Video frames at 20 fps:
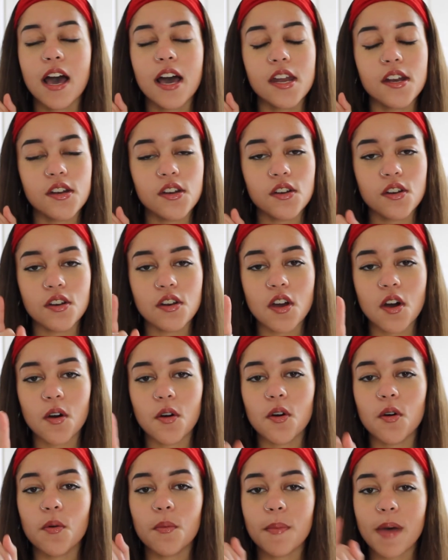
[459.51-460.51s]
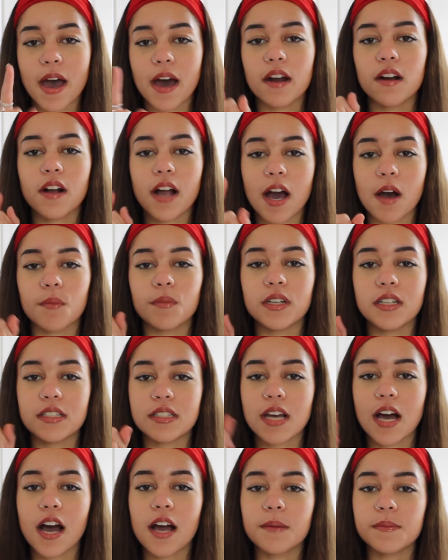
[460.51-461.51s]
No matter how many
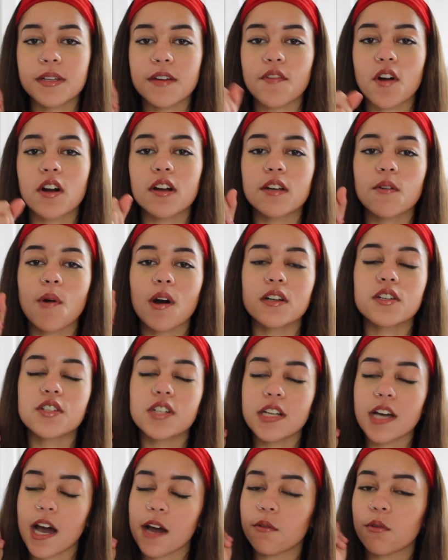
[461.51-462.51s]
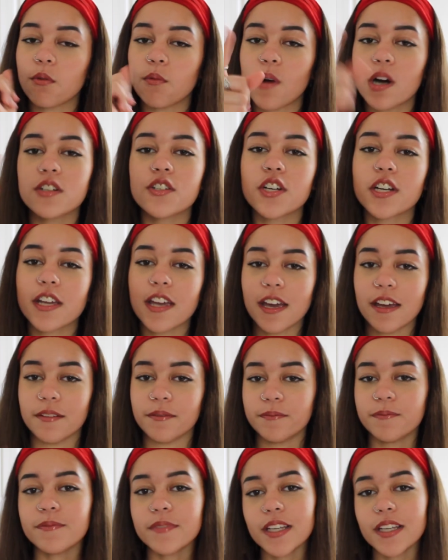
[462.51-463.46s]
times I've already watched it, I will watch it again.